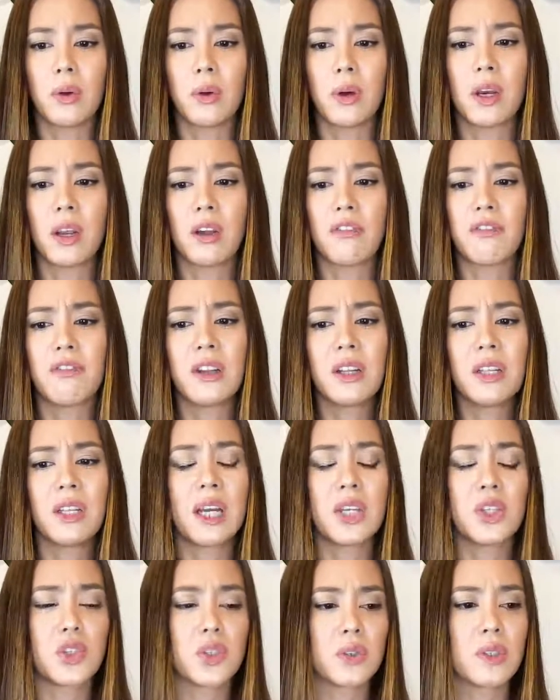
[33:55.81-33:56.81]
And I feel
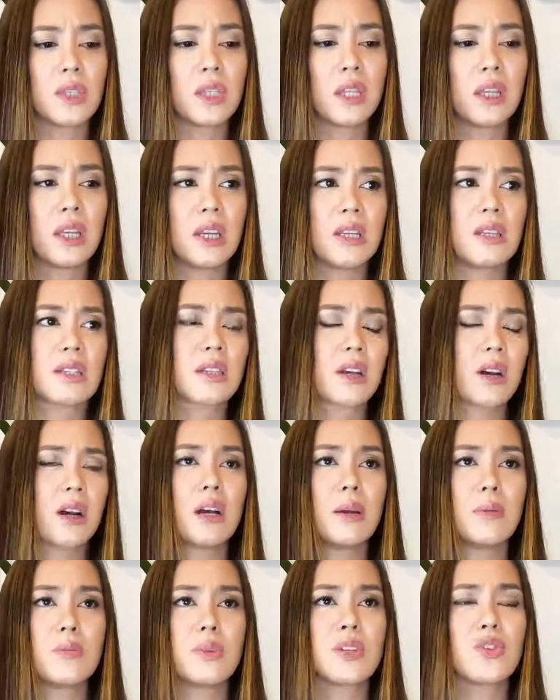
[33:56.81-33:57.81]
like during these
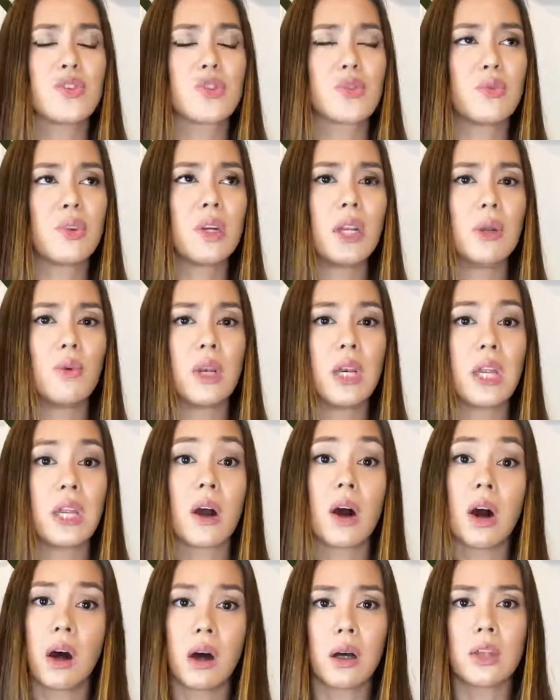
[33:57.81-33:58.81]
times, it's really, really
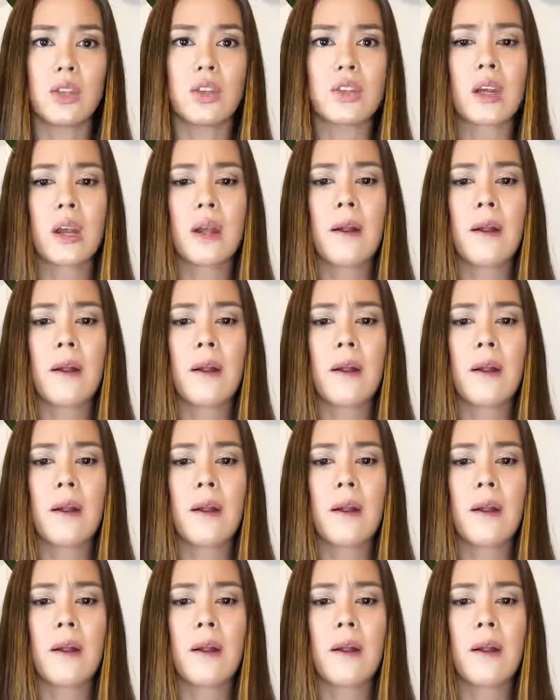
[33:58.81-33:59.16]
odd